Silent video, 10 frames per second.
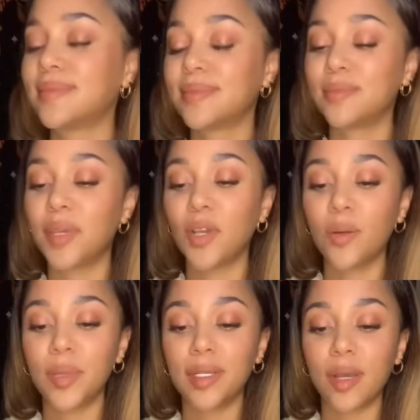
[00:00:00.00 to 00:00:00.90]
May or
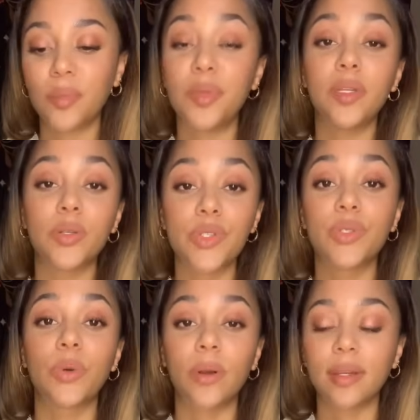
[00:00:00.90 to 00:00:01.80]
may not be your
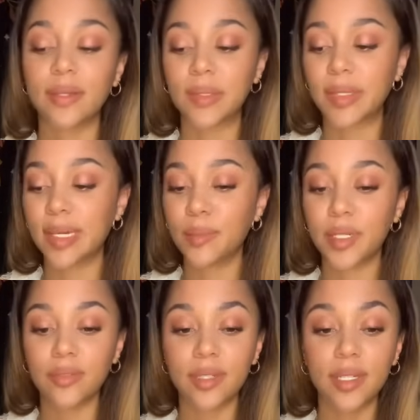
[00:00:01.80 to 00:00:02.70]
story, okay? But
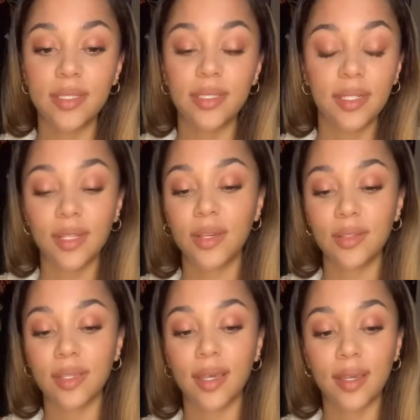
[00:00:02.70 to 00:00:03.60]
if it hits the nail on
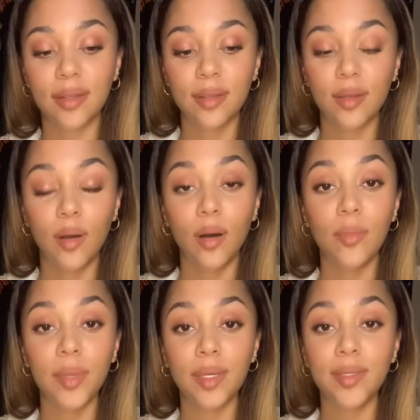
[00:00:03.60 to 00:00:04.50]
the head,
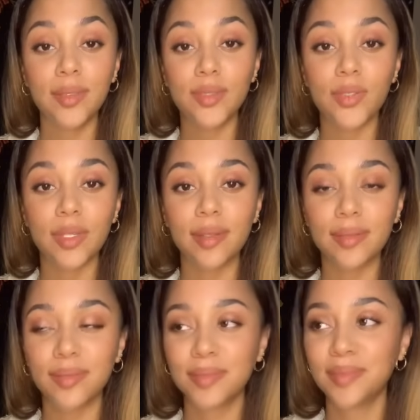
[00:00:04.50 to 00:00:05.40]
amazing.
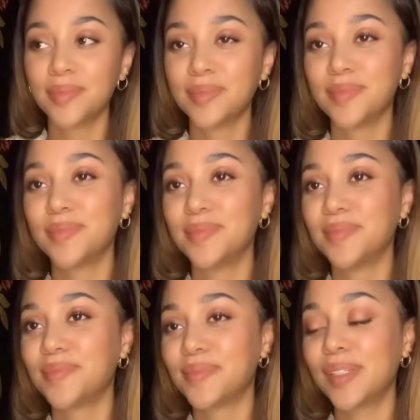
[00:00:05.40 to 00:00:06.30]

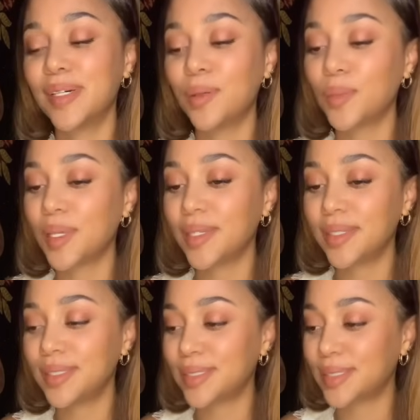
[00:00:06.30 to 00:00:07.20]

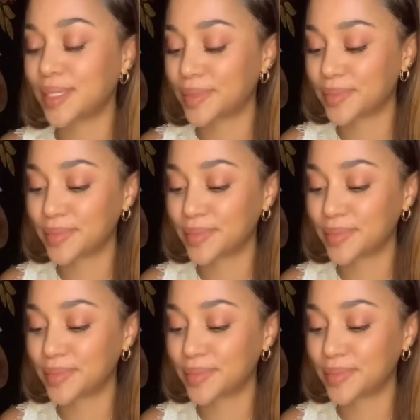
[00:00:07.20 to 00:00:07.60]
Amazing.